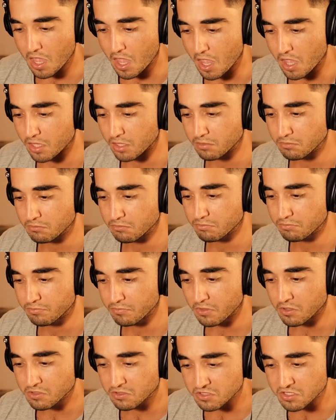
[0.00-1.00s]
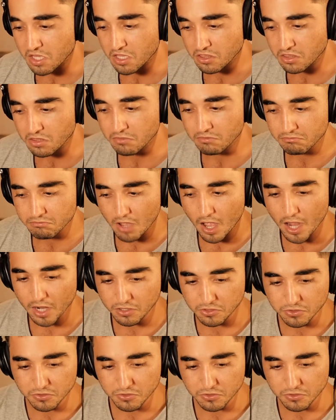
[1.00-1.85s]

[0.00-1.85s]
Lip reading: and send them back